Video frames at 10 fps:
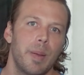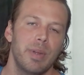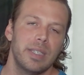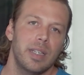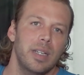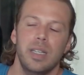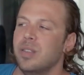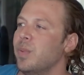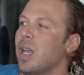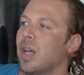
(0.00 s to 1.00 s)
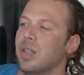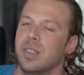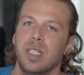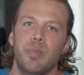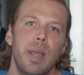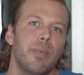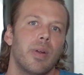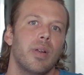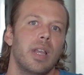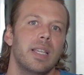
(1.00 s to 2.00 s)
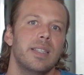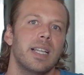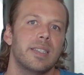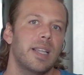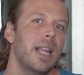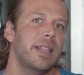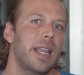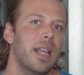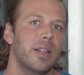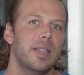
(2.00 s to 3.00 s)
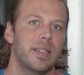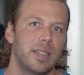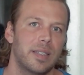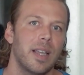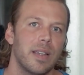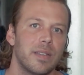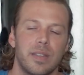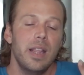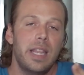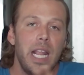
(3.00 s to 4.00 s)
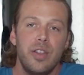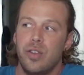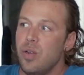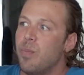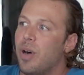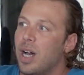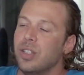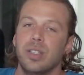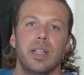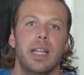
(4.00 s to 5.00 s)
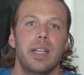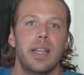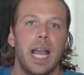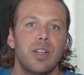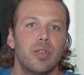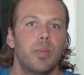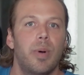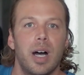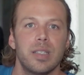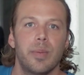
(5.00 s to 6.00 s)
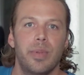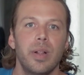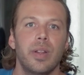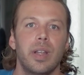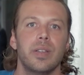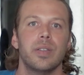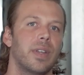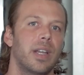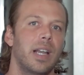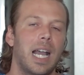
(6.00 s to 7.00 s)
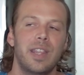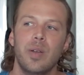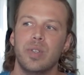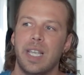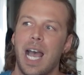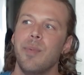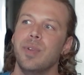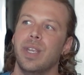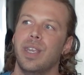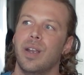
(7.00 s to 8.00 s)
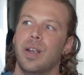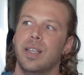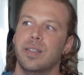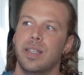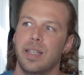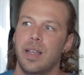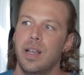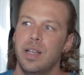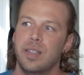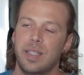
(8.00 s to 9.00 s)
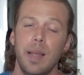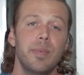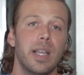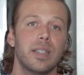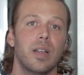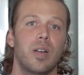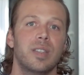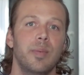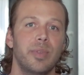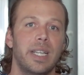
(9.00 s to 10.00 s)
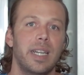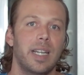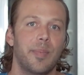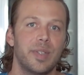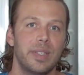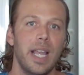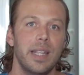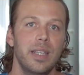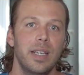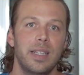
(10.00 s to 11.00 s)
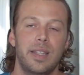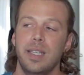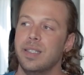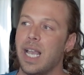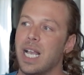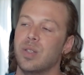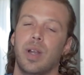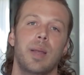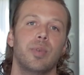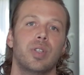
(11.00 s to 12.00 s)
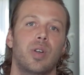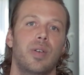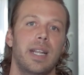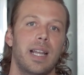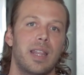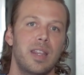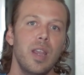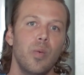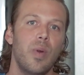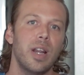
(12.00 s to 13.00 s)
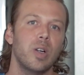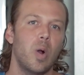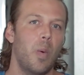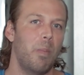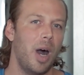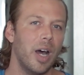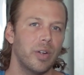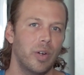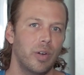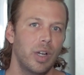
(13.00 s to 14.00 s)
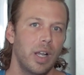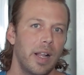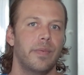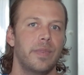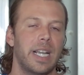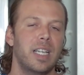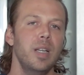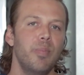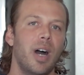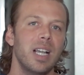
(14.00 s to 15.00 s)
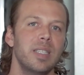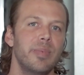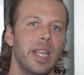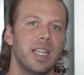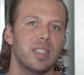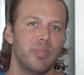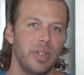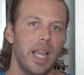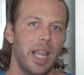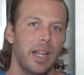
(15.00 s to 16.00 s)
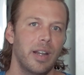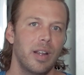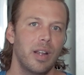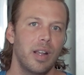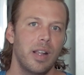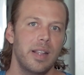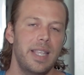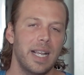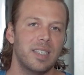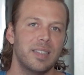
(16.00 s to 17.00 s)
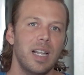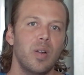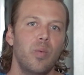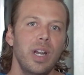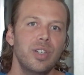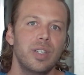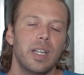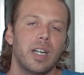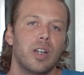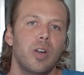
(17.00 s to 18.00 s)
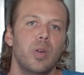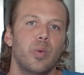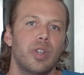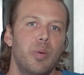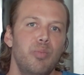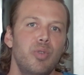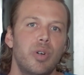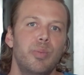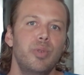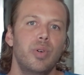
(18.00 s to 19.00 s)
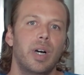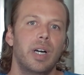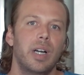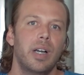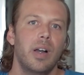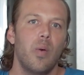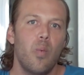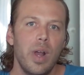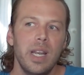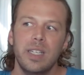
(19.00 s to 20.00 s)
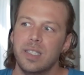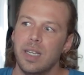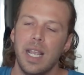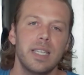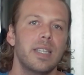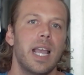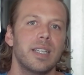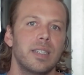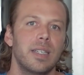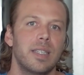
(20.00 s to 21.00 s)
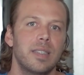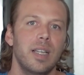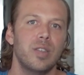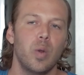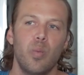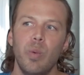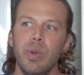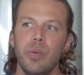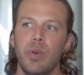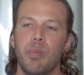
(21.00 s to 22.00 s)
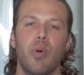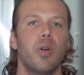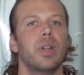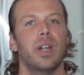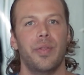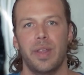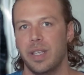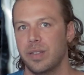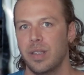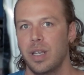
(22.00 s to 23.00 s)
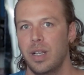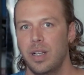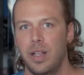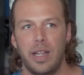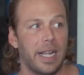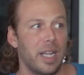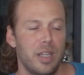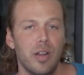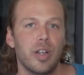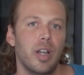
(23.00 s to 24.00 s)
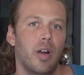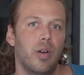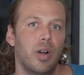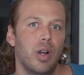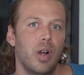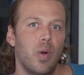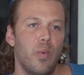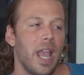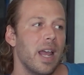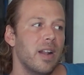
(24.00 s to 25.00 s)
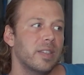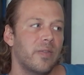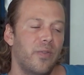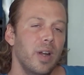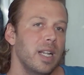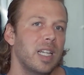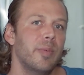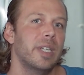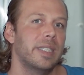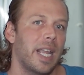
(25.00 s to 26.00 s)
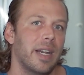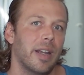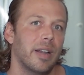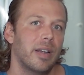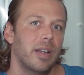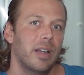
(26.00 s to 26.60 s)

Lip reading: Because let's be honest, this paper is not saying that aliens exist. They do postulate natural possibilities. I think what's happening here is the skeptics are simply getting upset that these guys were able to create a theoretical model that could possibly explain the acceleration that occurred with Oumumua once it exited the sun. So when we reported on this, like a year ago, we had very limited data.